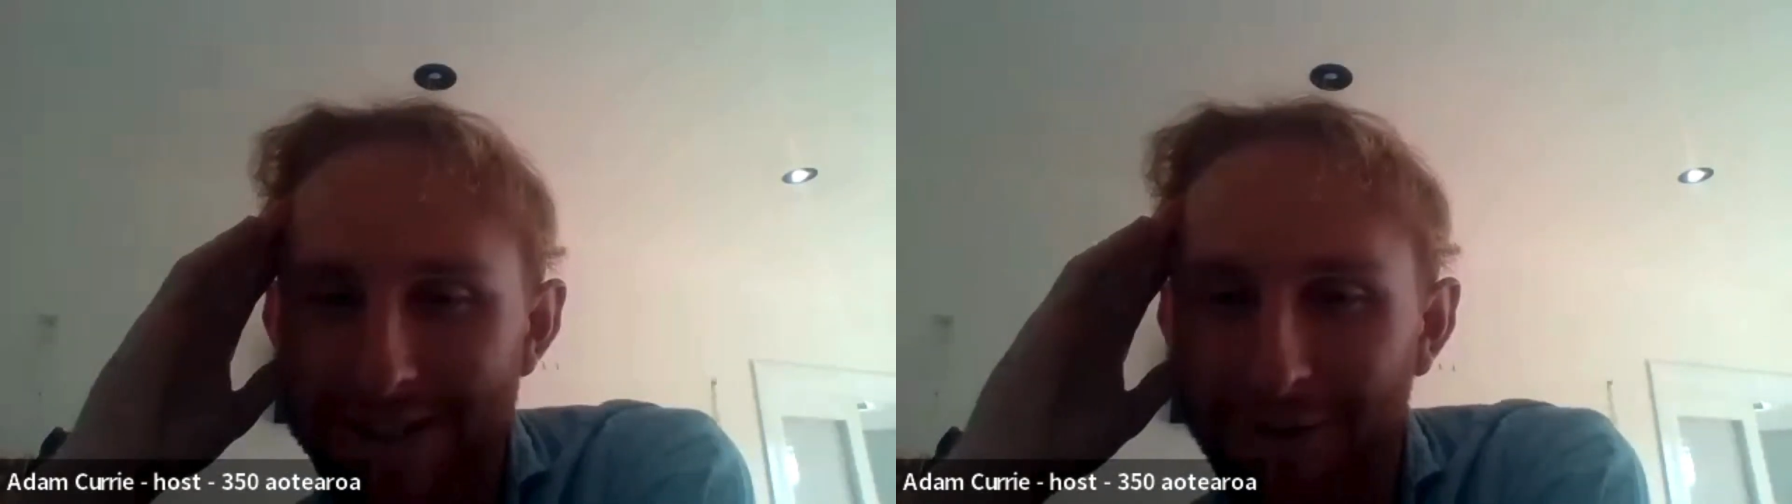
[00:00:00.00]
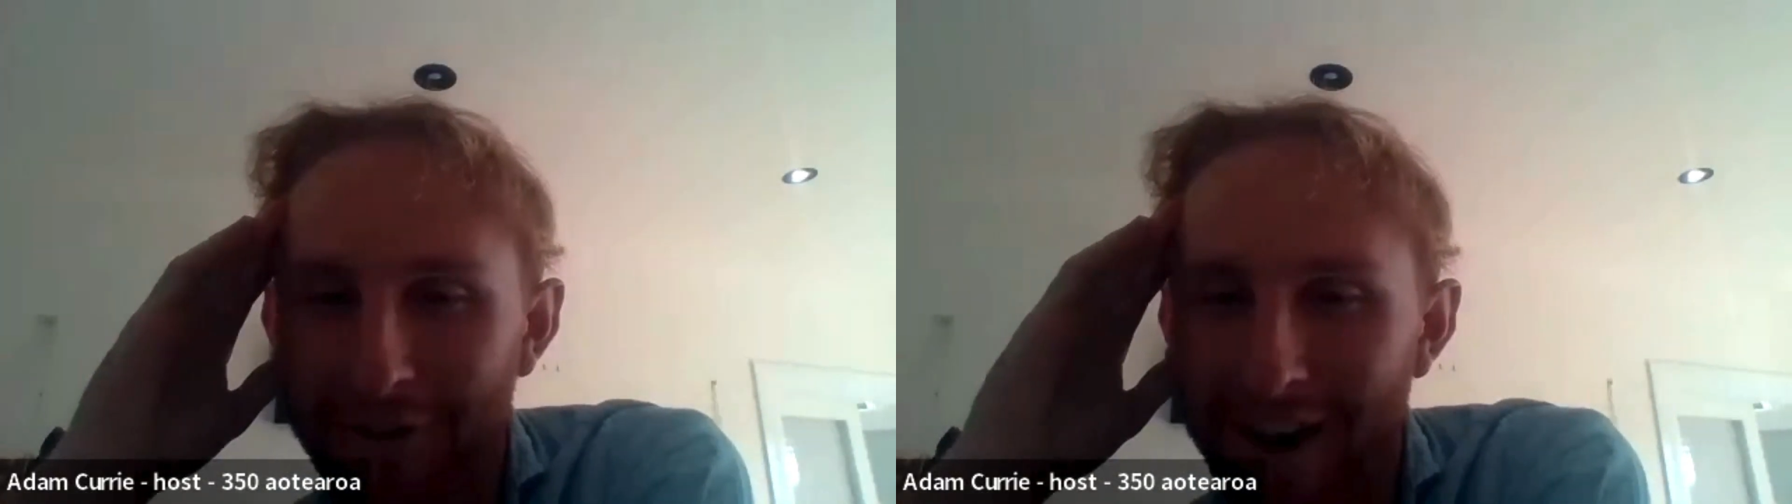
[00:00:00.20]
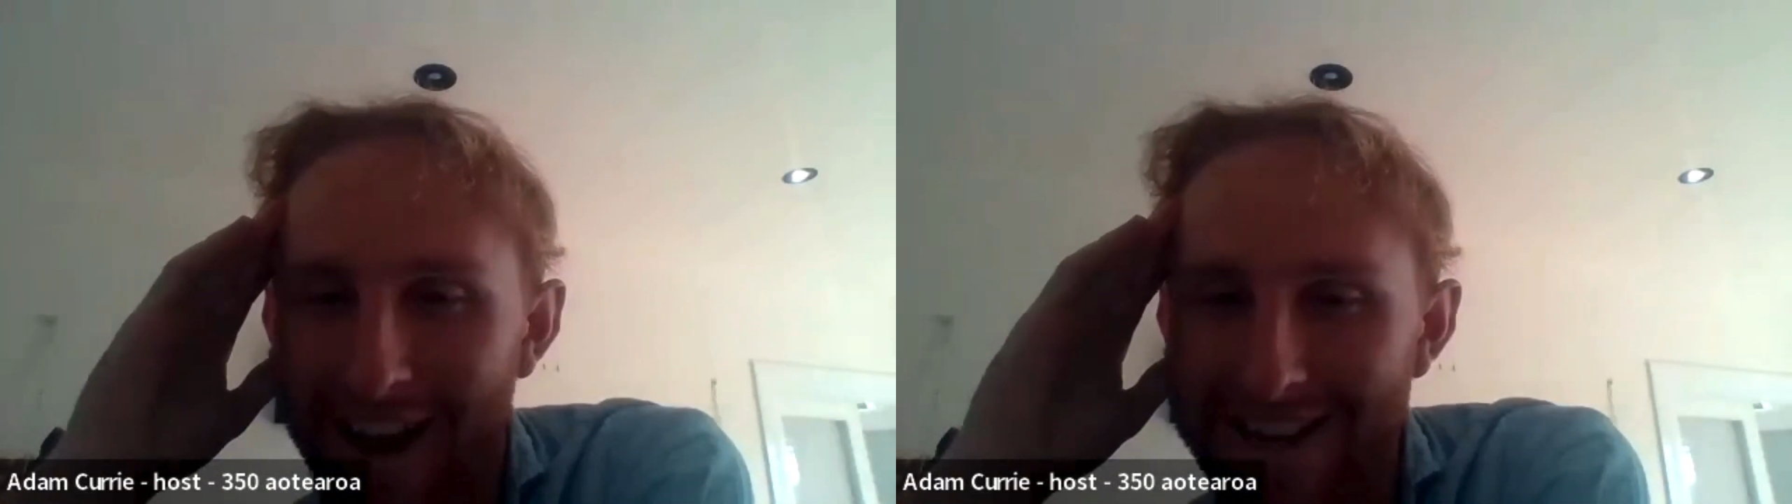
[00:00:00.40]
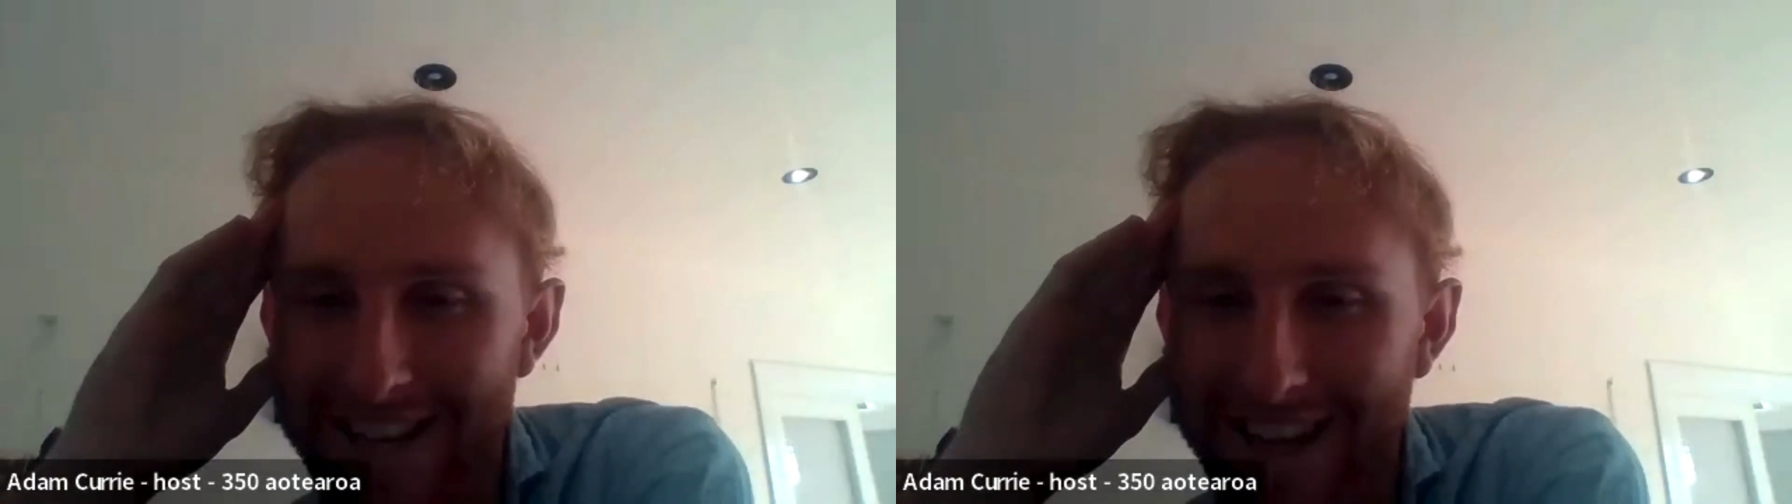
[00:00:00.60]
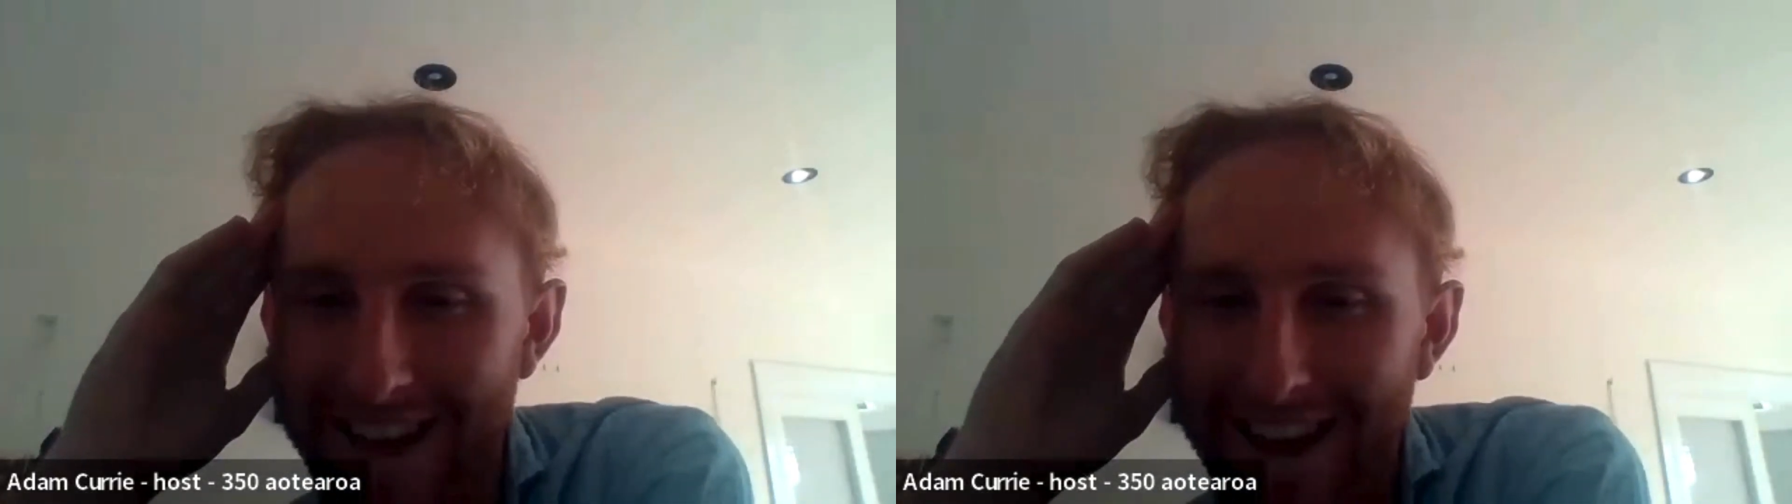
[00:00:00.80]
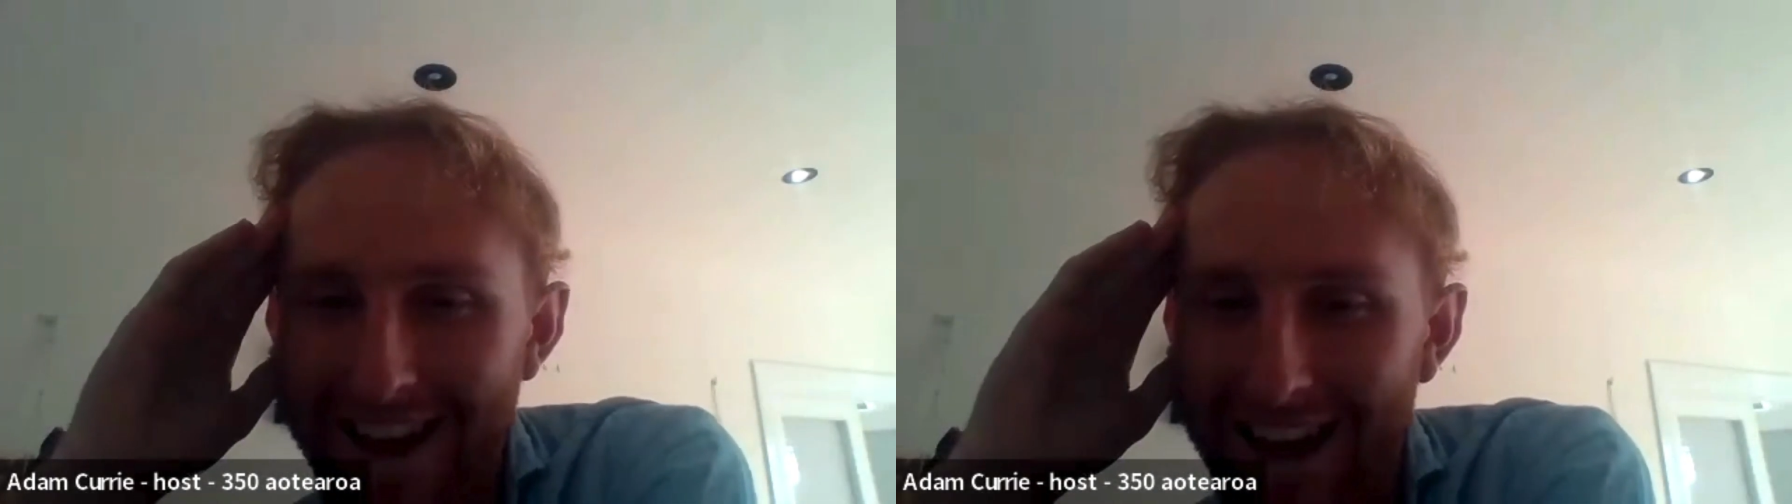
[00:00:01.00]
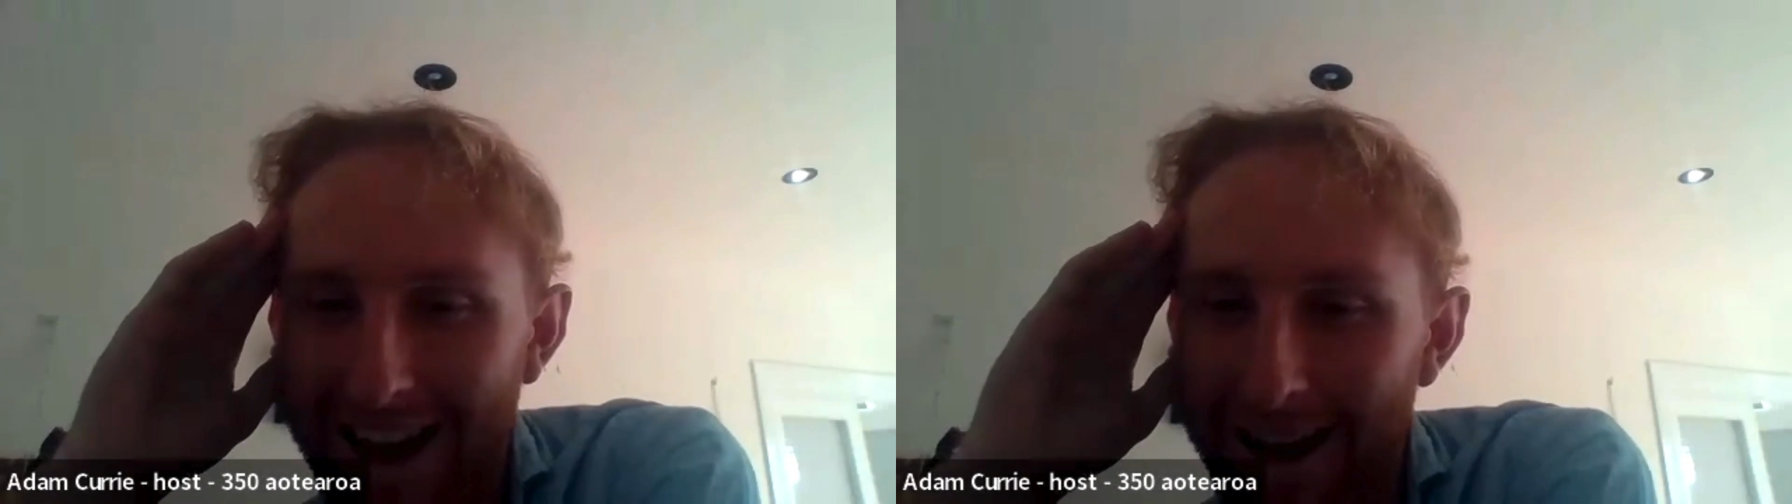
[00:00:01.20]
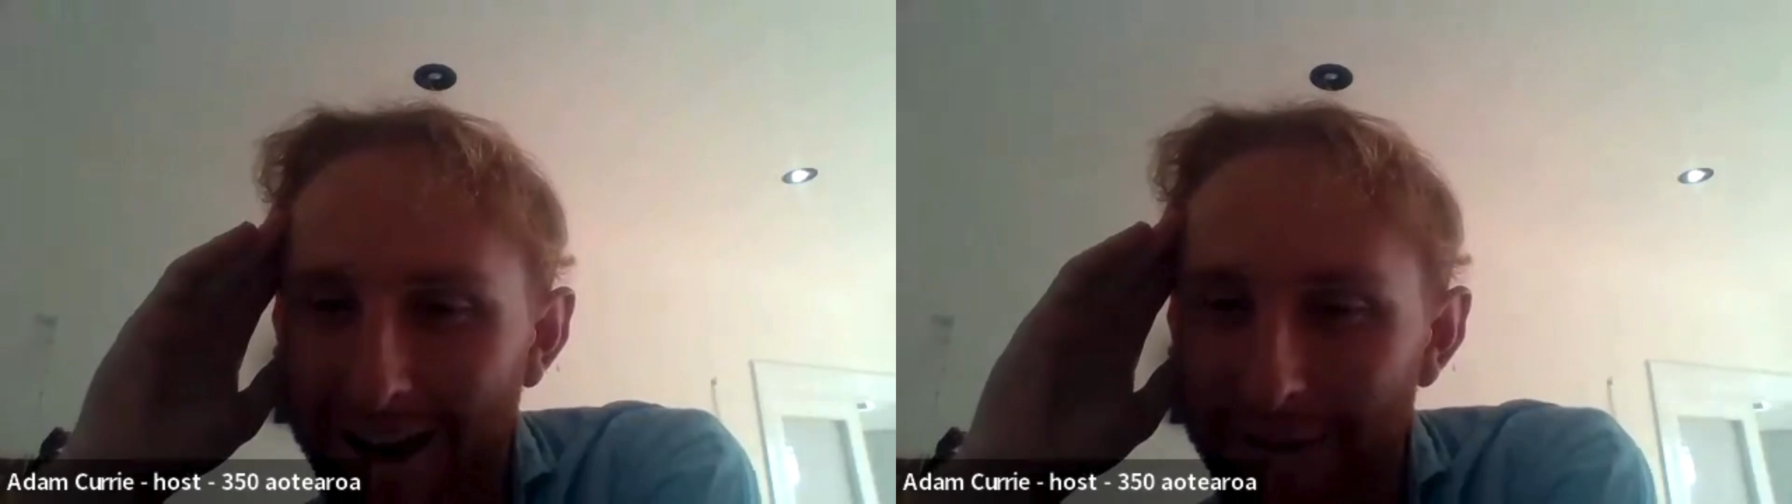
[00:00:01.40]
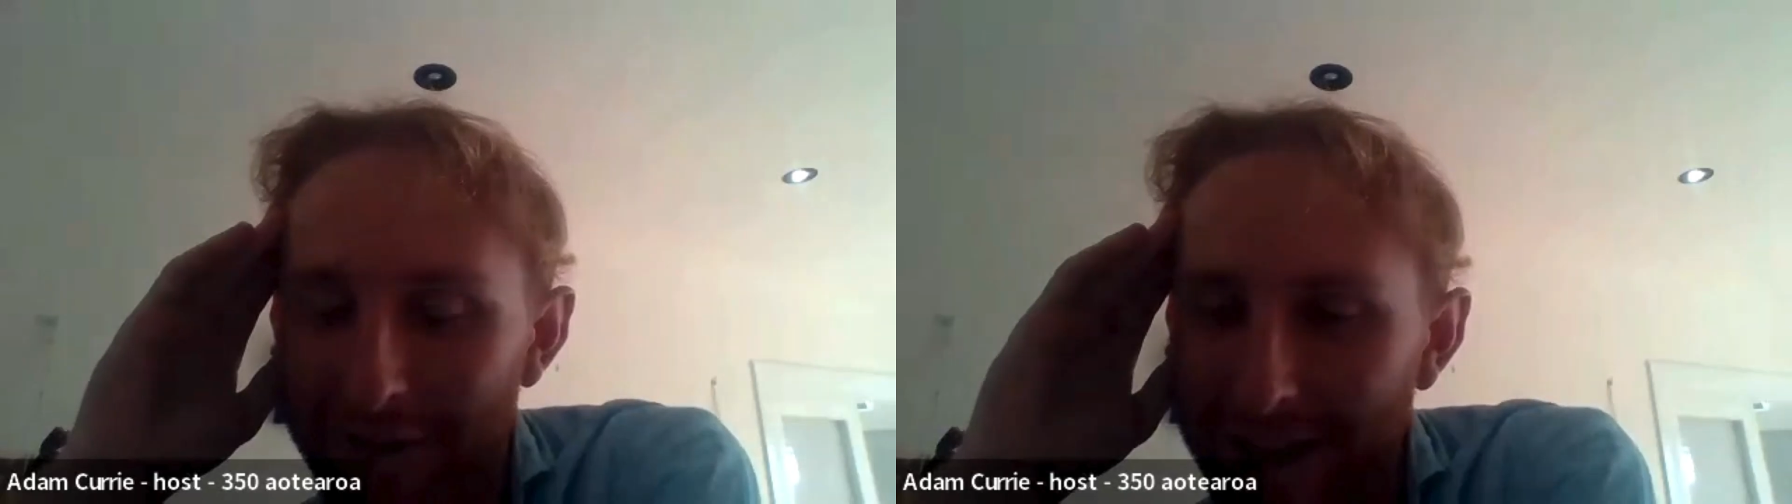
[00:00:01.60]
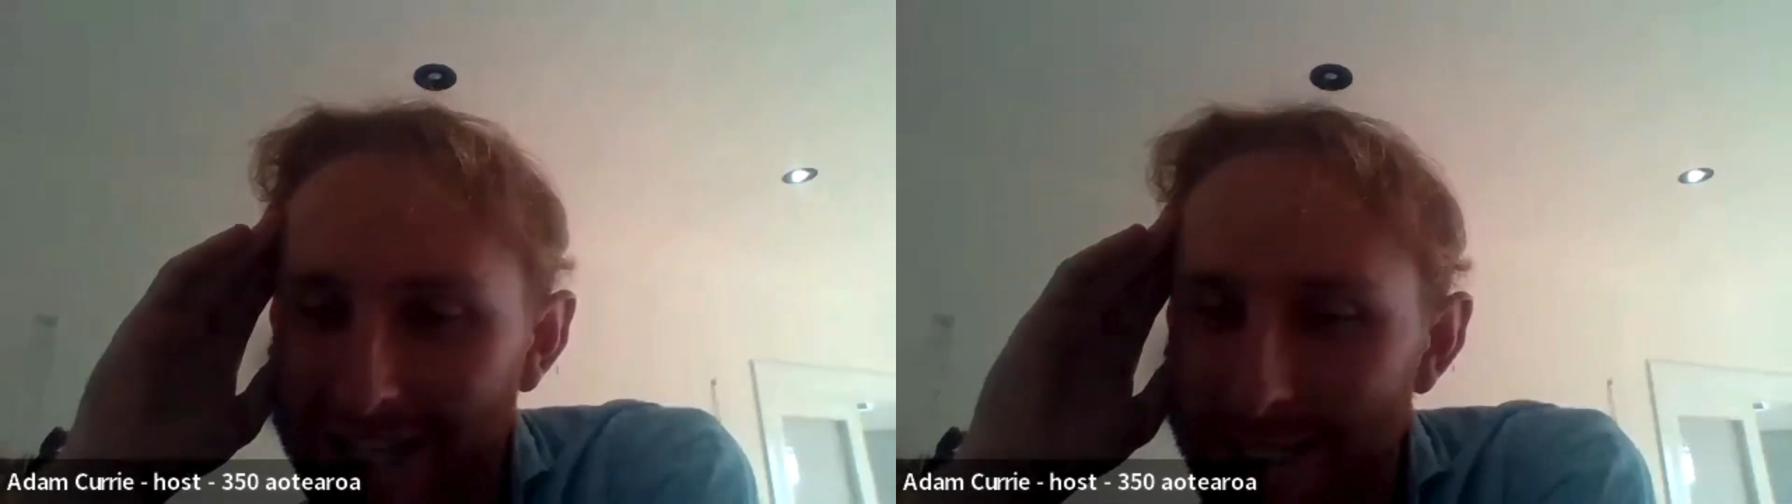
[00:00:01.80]
variety of
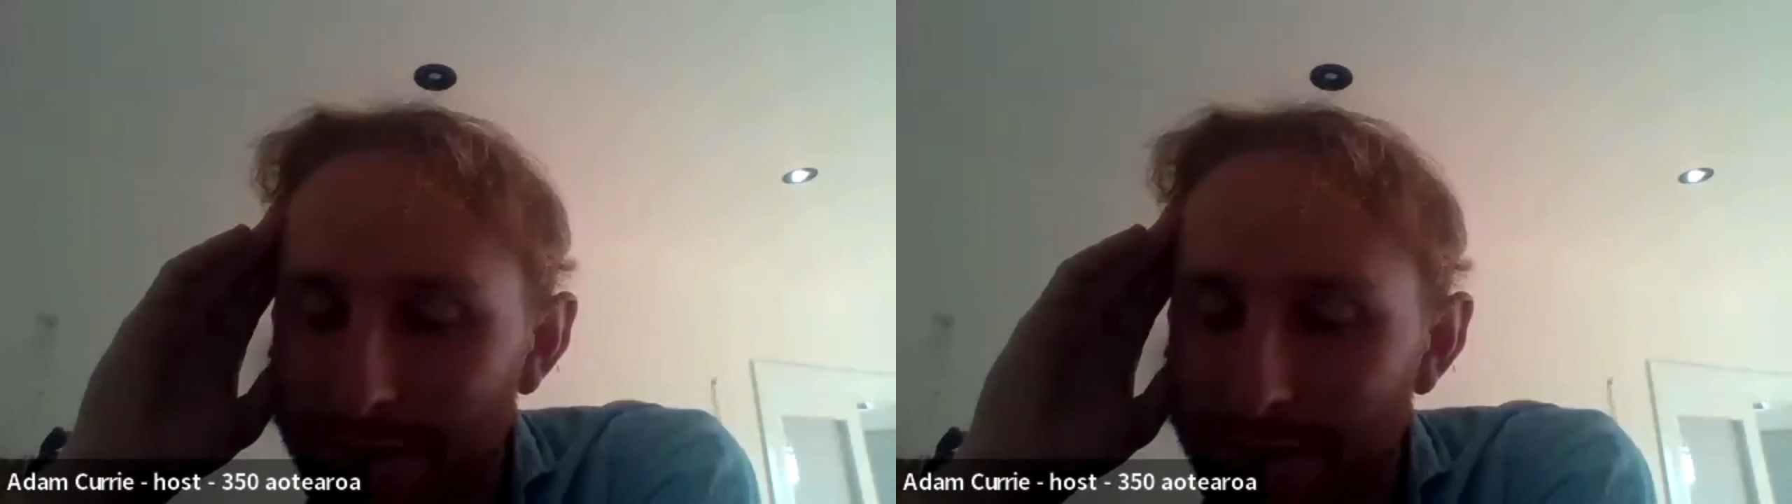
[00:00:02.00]
things.